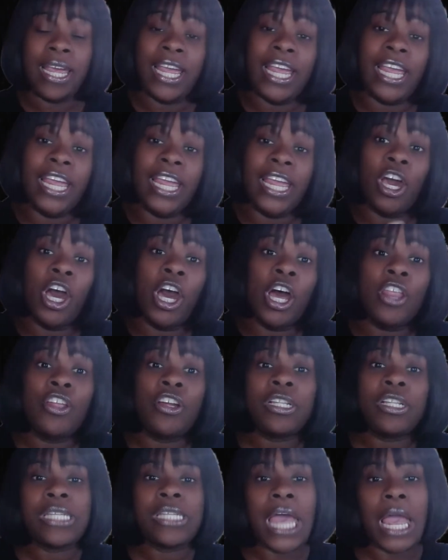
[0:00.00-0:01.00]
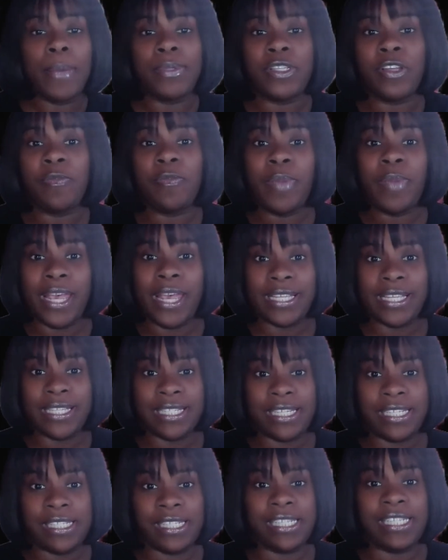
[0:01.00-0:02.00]
and other types of
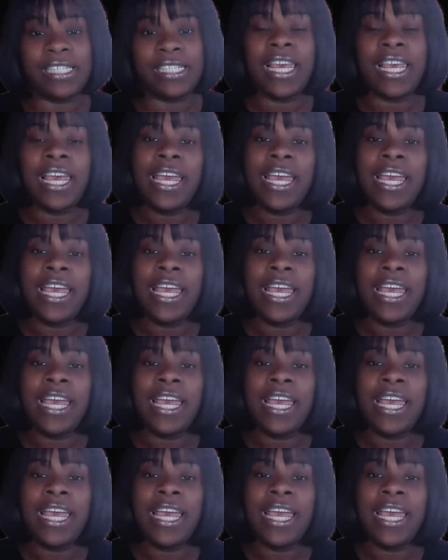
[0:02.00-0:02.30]
businesses